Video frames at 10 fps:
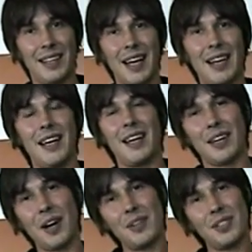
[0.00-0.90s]
then
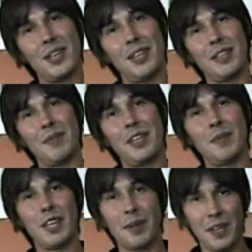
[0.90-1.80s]
go to
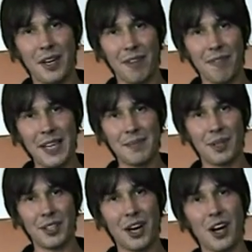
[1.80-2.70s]

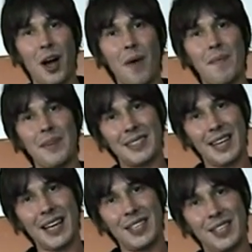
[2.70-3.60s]

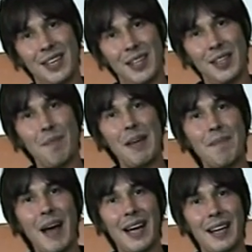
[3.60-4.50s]

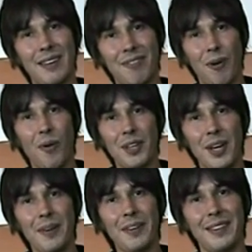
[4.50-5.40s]

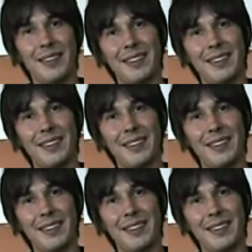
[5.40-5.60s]
www.facebook.com/thebigbang4u.